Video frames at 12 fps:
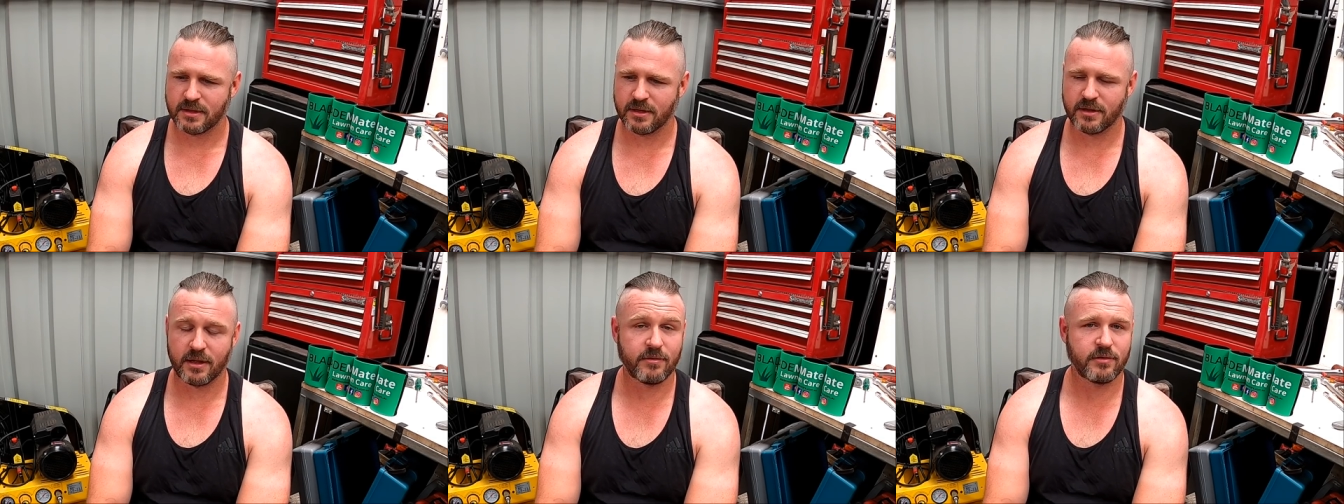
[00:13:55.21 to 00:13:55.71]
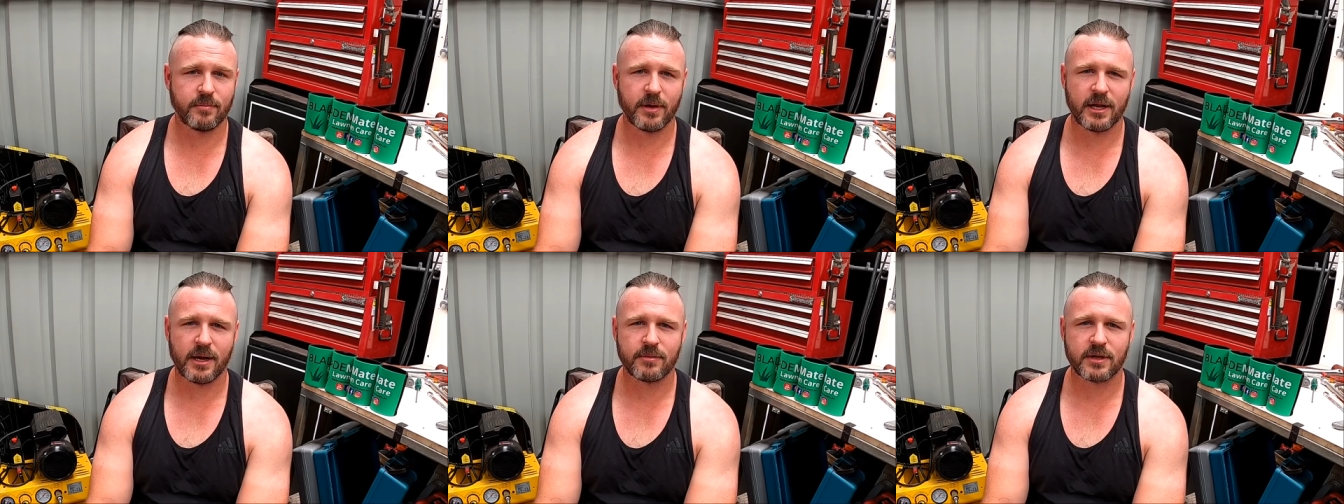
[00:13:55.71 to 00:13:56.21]
that they, have
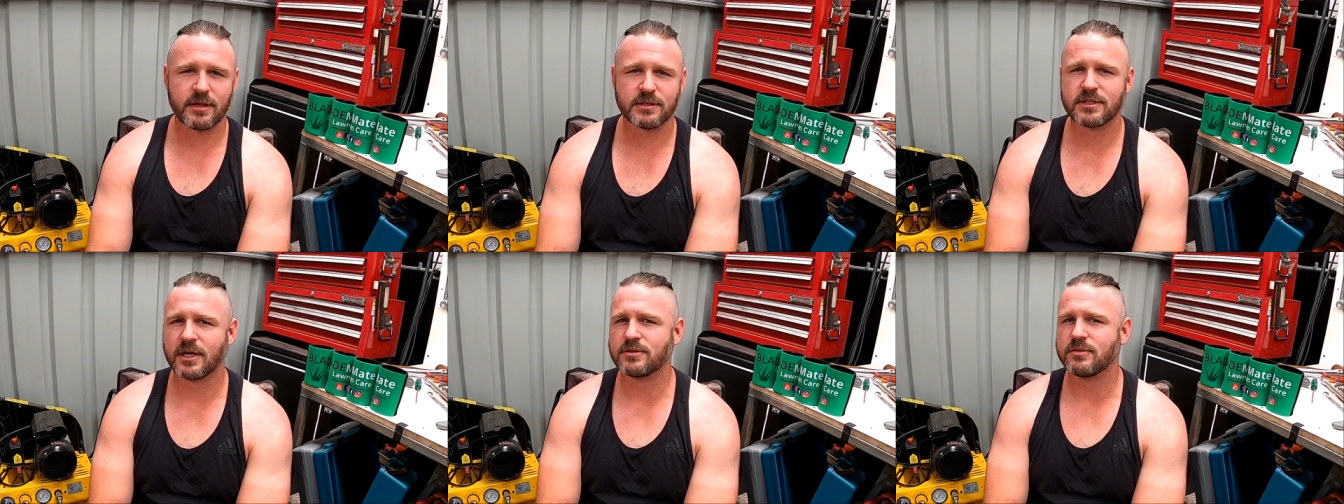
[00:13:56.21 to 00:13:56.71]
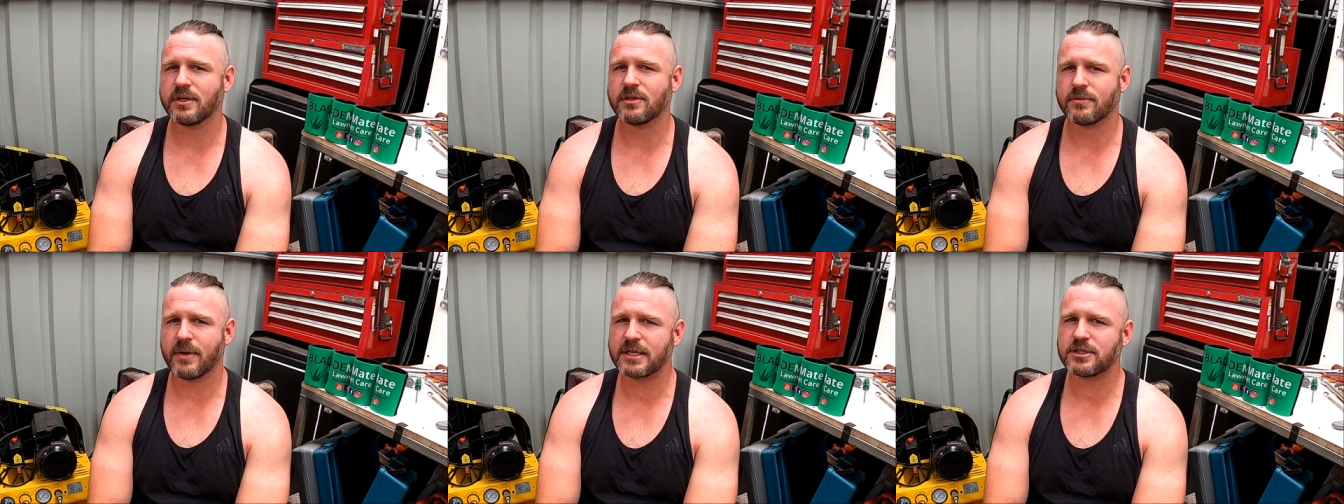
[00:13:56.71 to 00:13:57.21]
been able to get their social
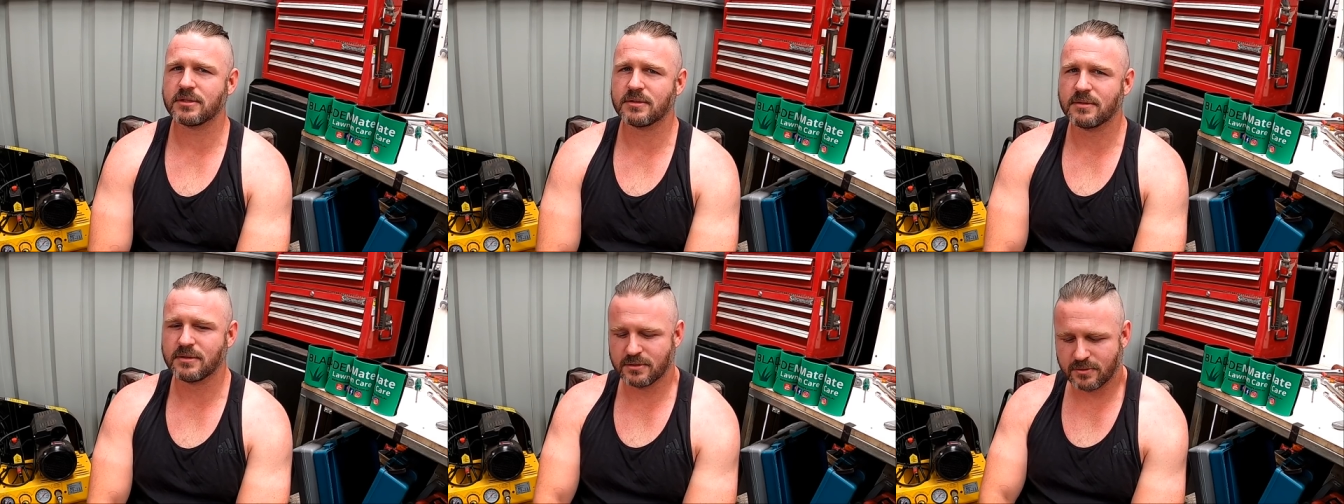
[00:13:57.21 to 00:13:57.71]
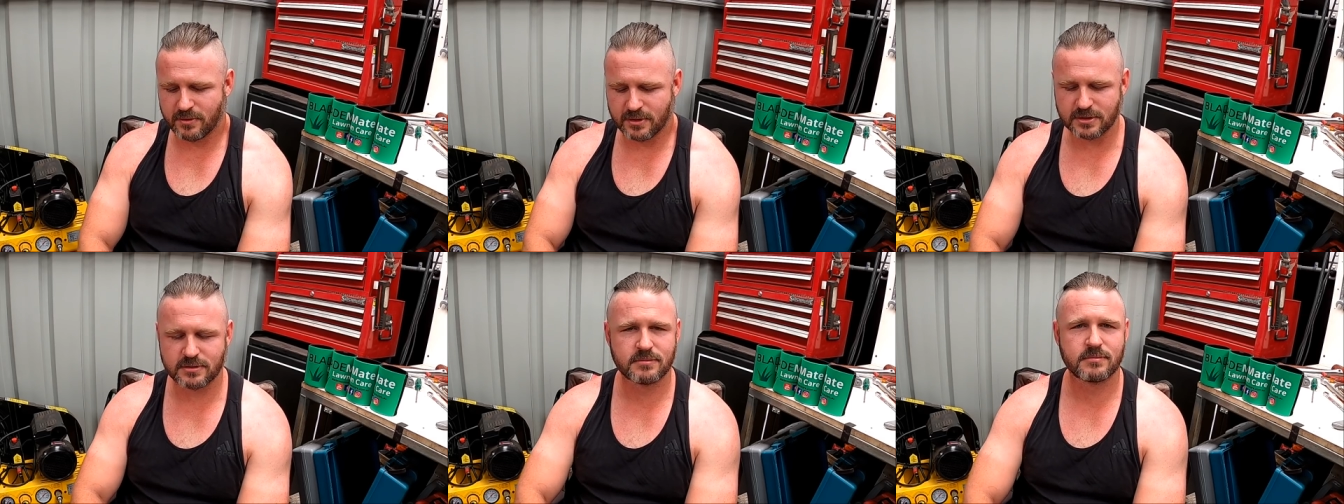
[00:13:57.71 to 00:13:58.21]
interaction because they're
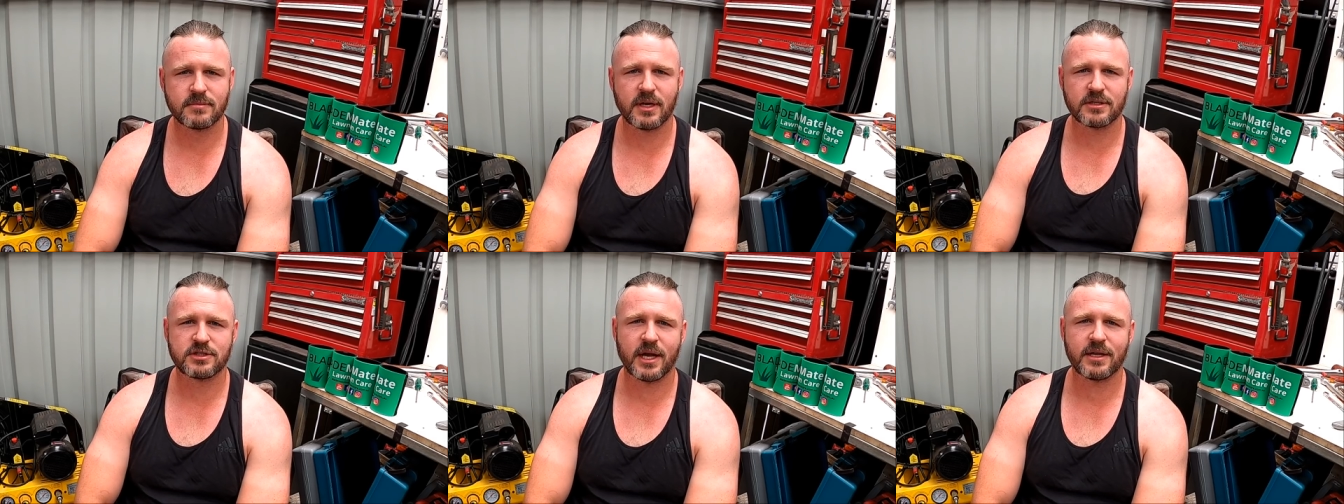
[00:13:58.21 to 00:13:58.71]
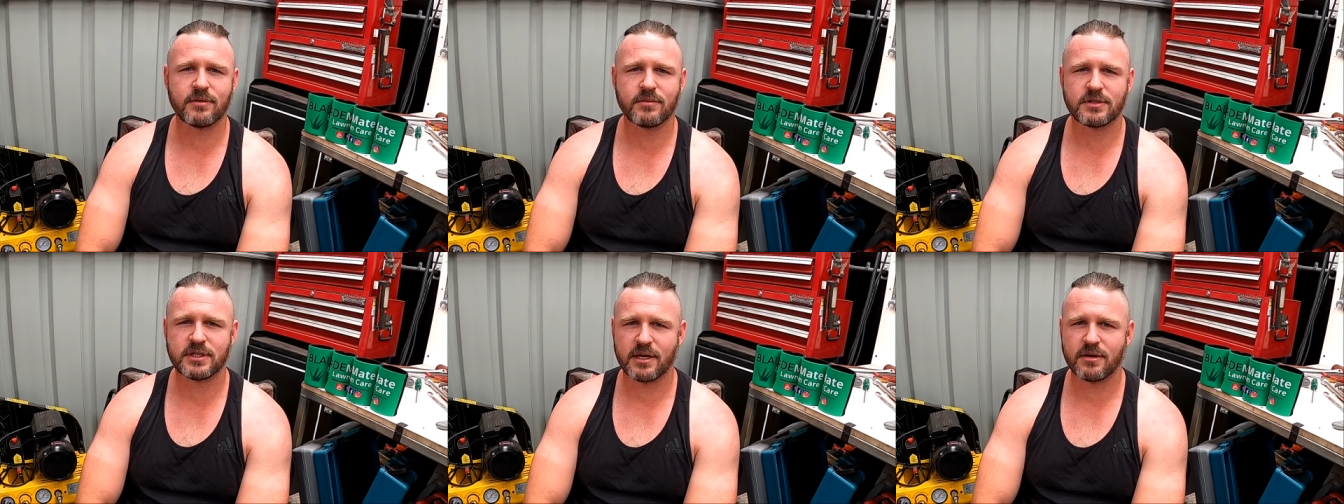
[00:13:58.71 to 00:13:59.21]
always you know
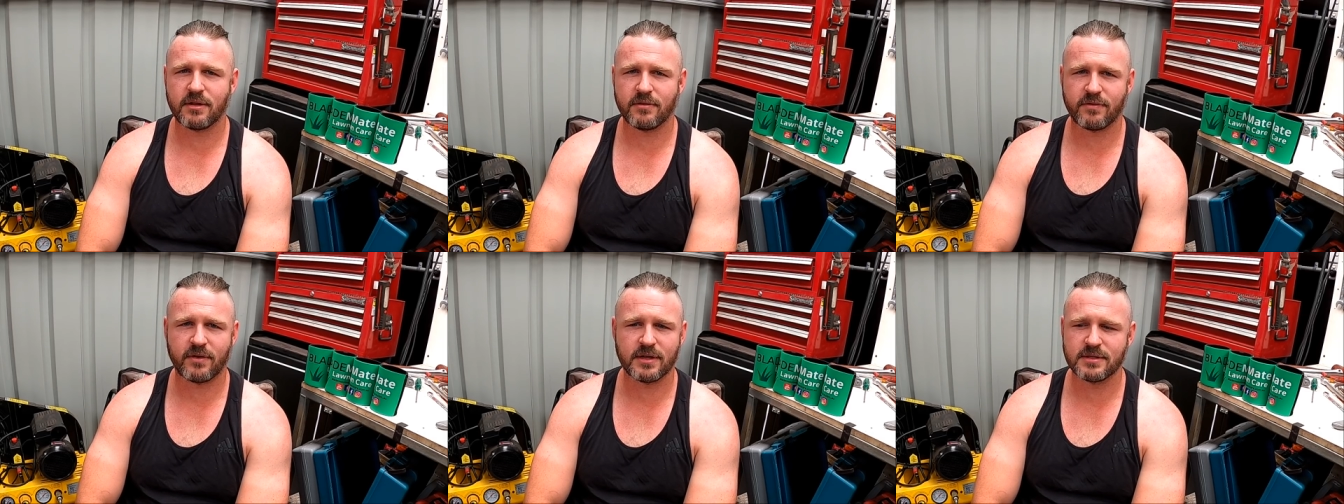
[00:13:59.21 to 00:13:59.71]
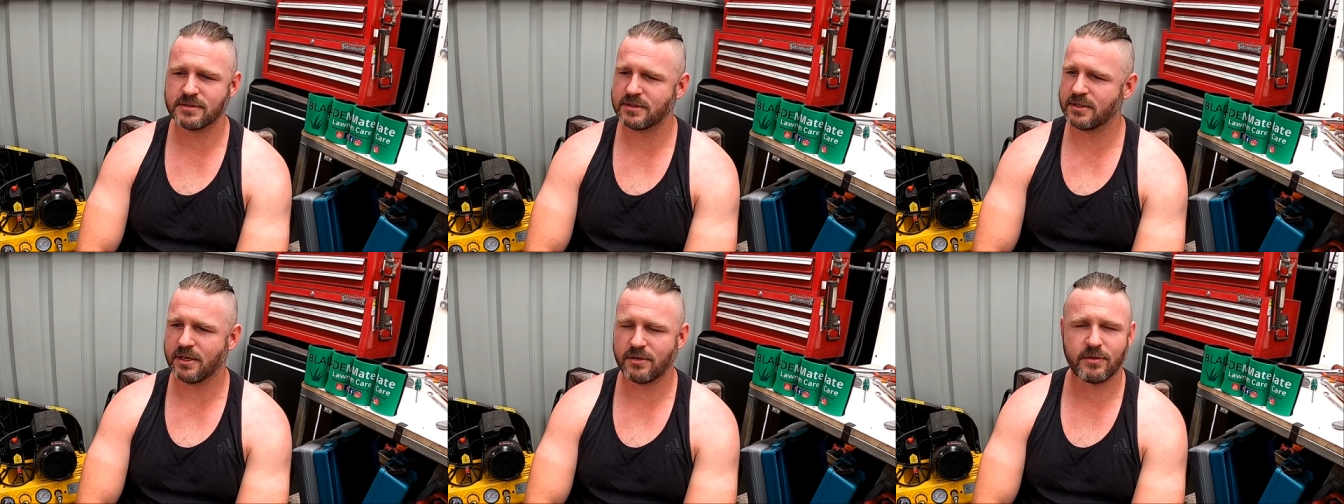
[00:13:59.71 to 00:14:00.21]
chatting chat to their friends
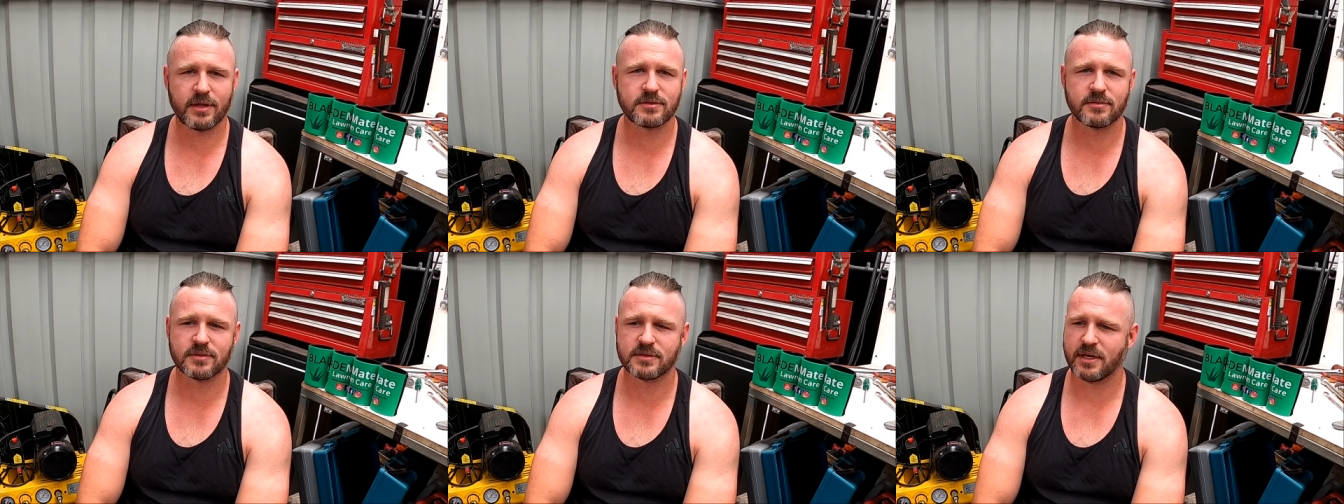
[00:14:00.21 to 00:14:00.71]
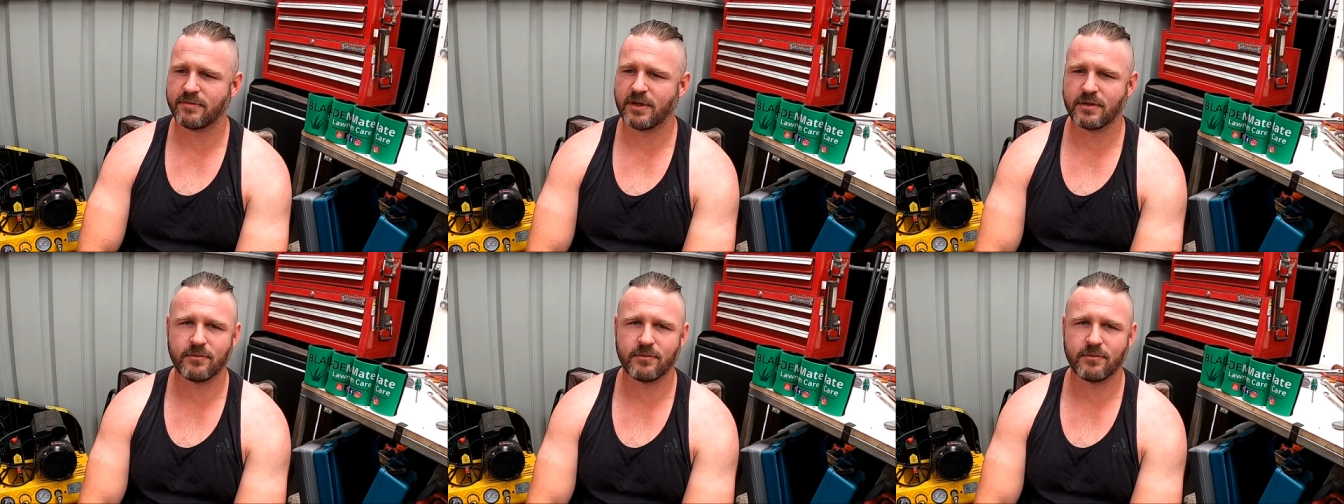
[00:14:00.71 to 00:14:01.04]
and, and all that sort of stuff.